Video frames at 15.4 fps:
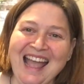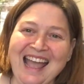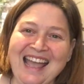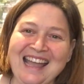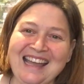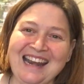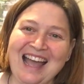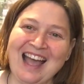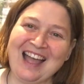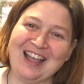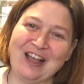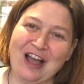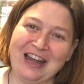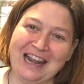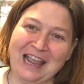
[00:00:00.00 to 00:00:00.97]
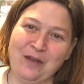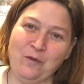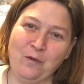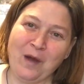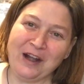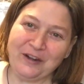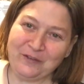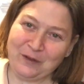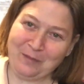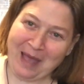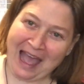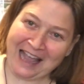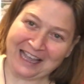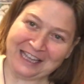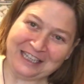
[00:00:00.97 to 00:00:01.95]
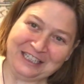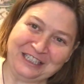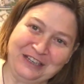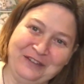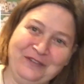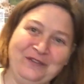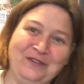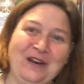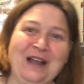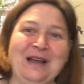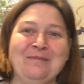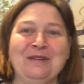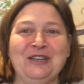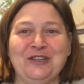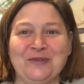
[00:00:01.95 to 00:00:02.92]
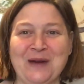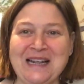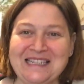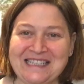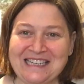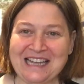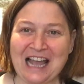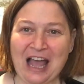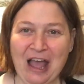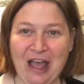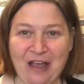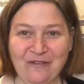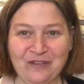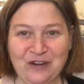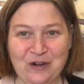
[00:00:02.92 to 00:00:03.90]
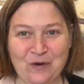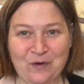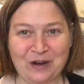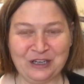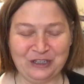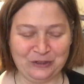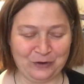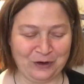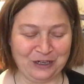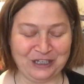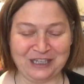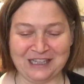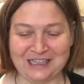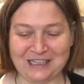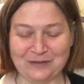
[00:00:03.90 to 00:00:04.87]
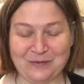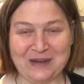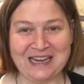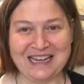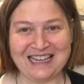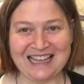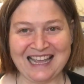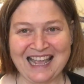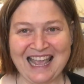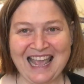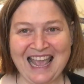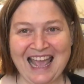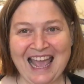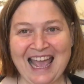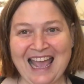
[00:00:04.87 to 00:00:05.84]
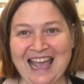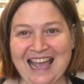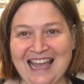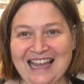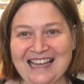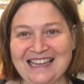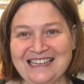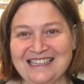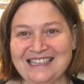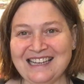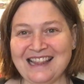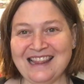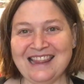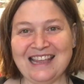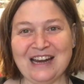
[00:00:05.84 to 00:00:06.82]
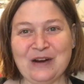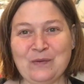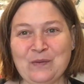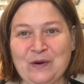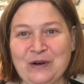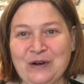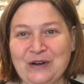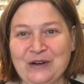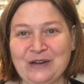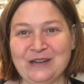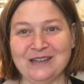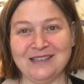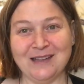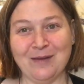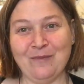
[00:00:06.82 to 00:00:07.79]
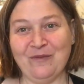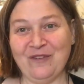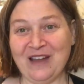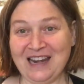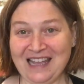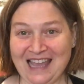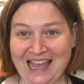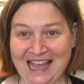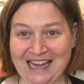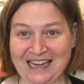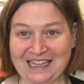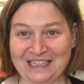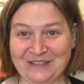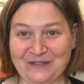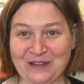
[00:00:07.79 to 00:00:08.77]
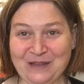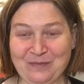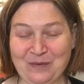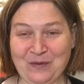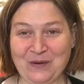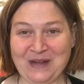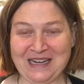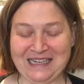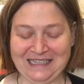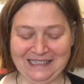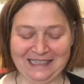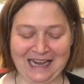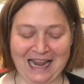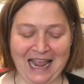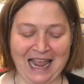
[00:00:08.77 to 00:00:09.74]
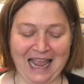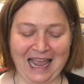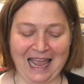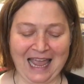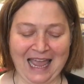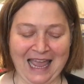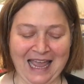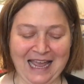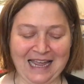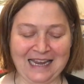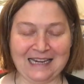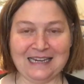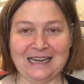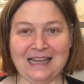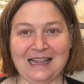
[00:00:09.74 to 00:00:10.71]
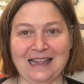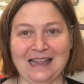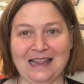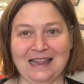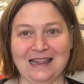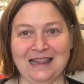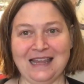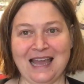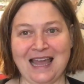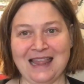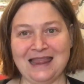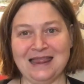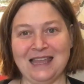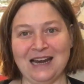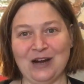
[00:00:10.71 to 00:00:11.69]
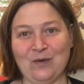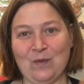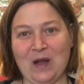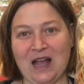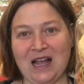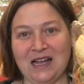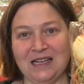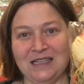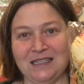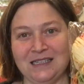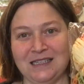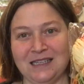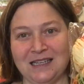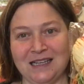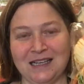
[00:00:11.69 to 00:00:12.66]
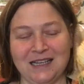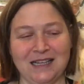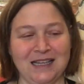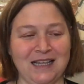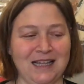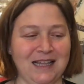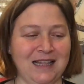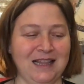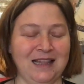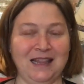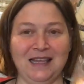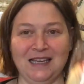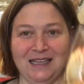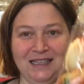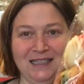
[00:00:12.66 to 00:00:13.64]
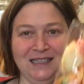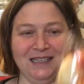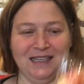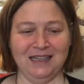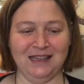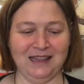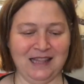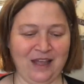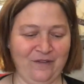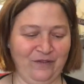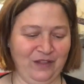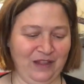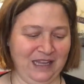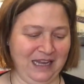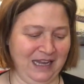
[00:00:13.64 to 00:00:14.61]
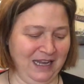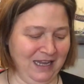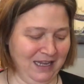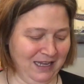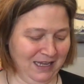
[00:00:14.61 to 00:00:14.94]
And I got a wonderful package from Tracy of Nora George this week, and there were some fun candies for the boys, and then there was this lovely,